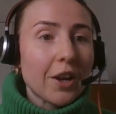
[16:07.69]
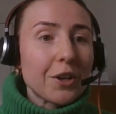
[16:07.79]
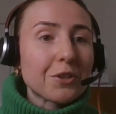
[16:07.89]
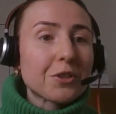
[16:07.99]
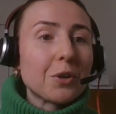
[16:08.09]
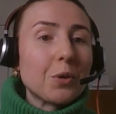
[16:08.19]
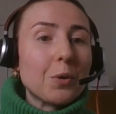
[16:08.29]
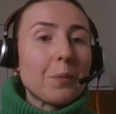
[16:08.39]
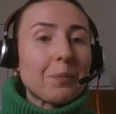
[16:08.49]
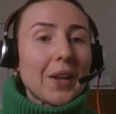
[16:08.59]

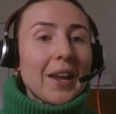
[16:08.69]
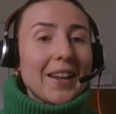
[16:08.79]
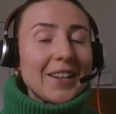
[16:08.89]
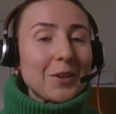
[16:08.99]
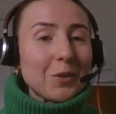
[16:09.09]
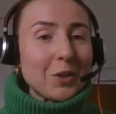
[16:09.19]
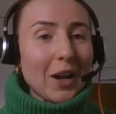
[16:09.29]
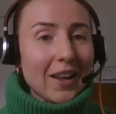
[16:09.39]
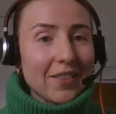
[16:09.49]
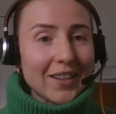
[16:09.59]
So, you
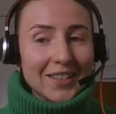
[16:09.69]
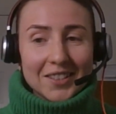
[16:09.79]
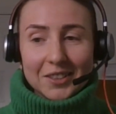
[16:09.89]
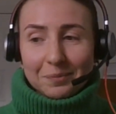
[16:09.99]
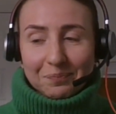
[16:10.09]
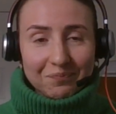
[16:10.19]
had this